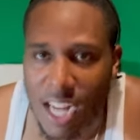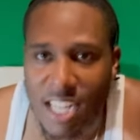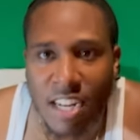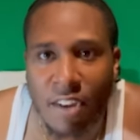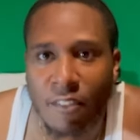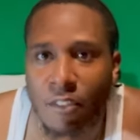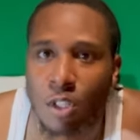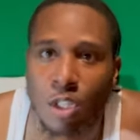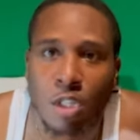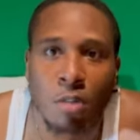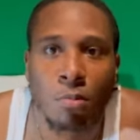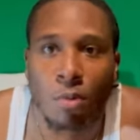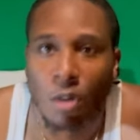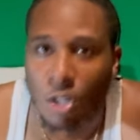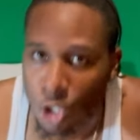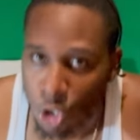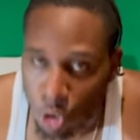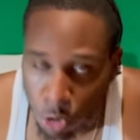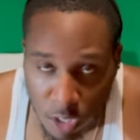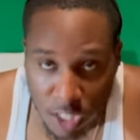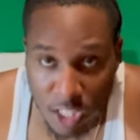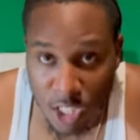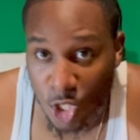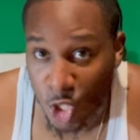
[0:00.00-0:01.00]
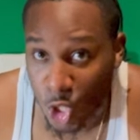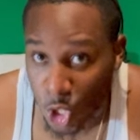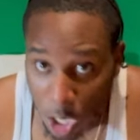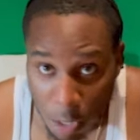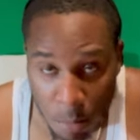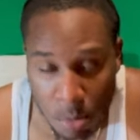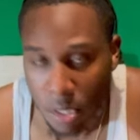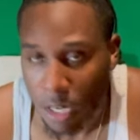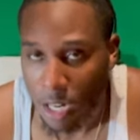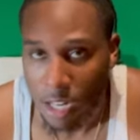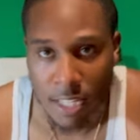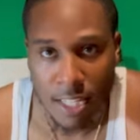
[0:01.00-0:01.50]
I've never seen him shoot a
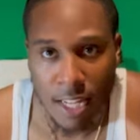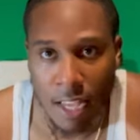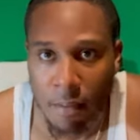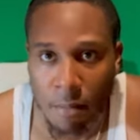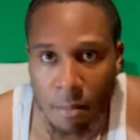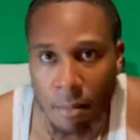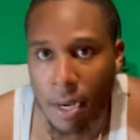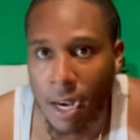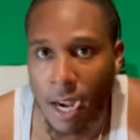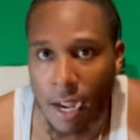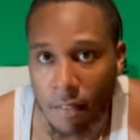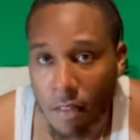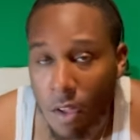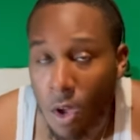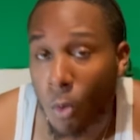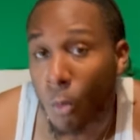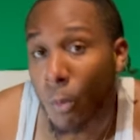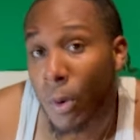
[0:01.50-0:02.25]
jump shot a day of my life.